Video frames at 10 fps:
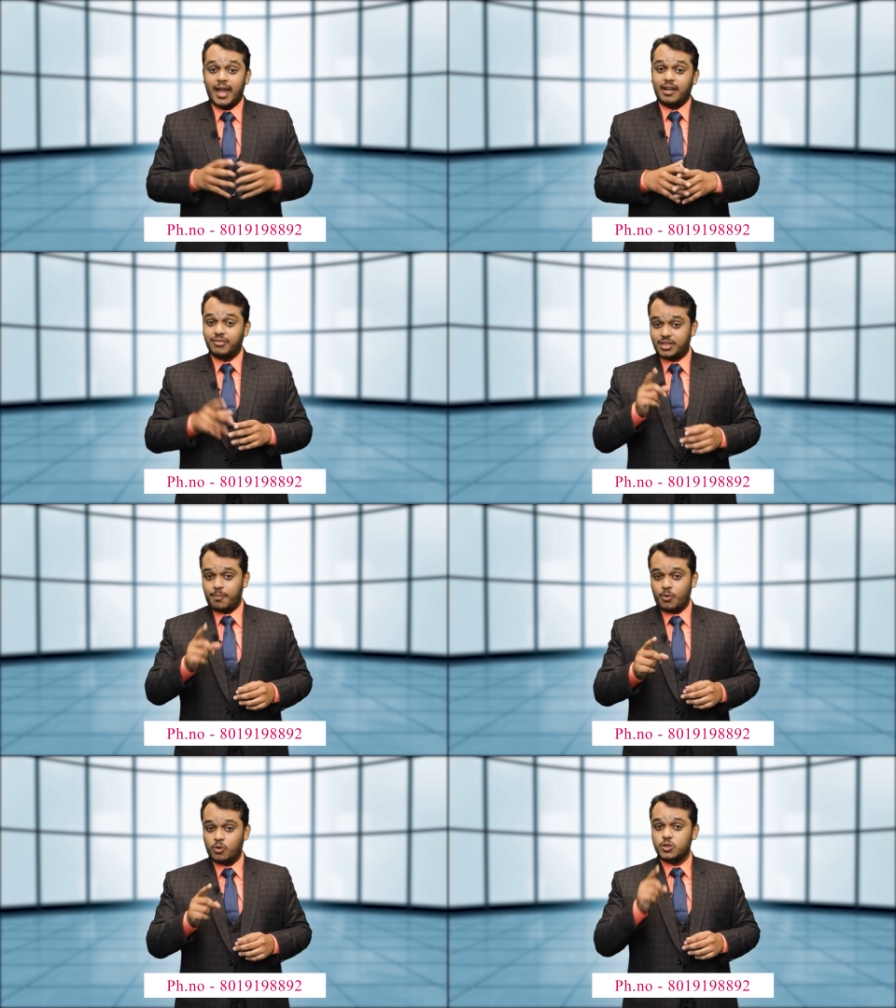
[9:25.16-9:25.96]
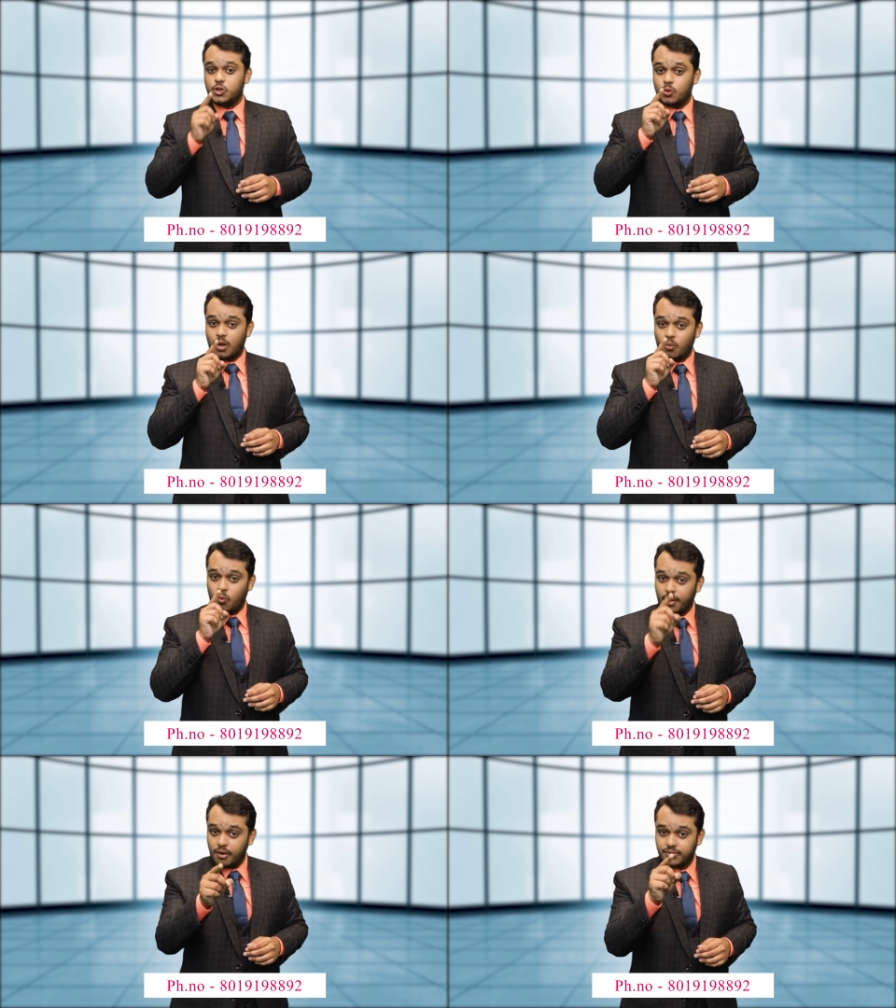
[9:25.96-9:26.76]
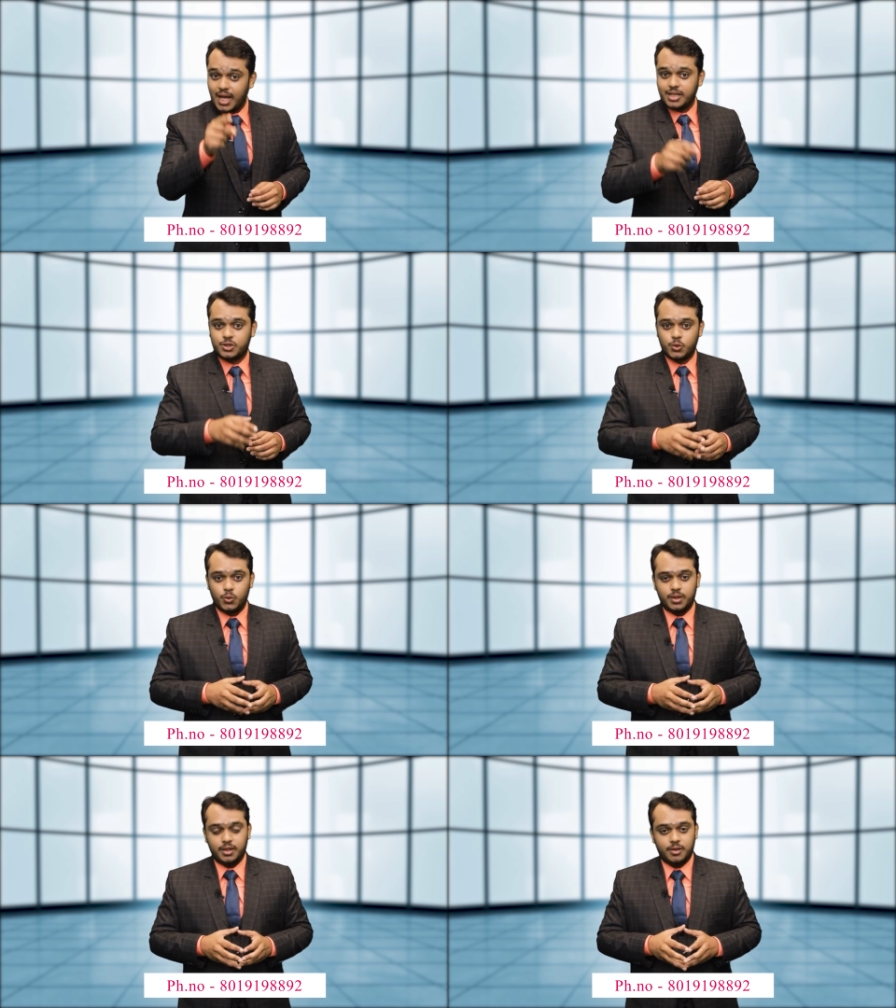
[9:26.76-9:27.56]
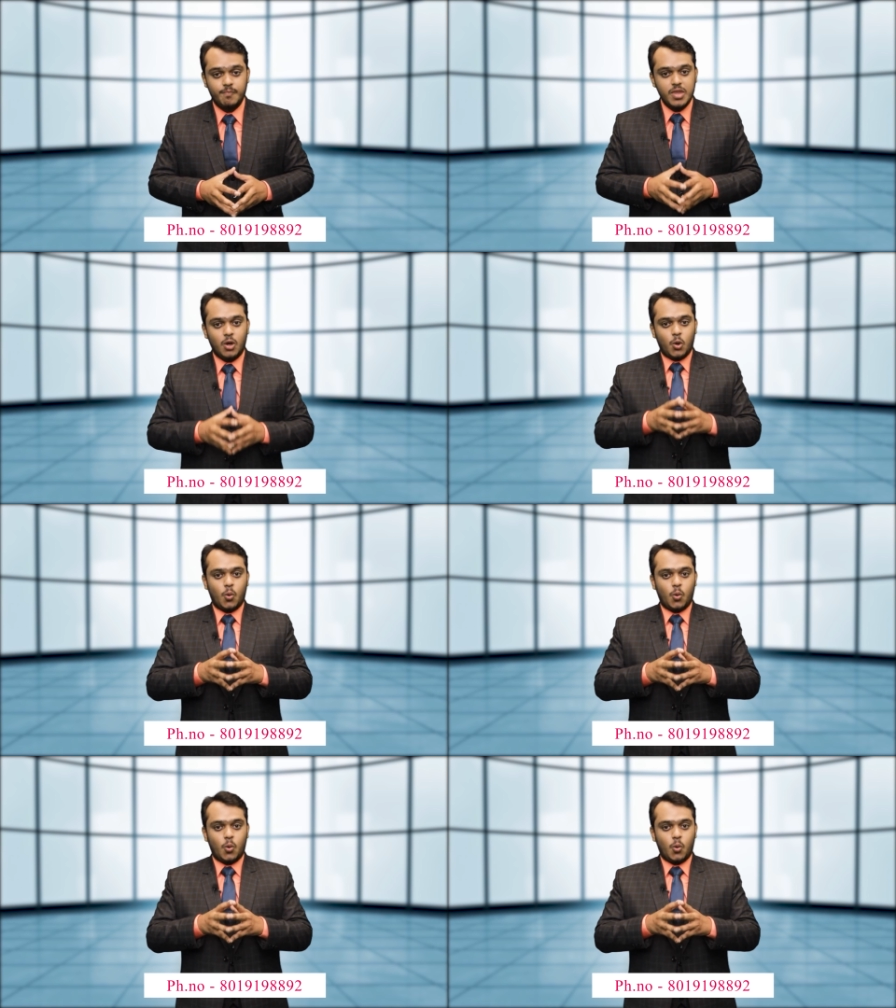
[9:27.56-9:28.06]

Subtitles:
And if suppose you are one of that student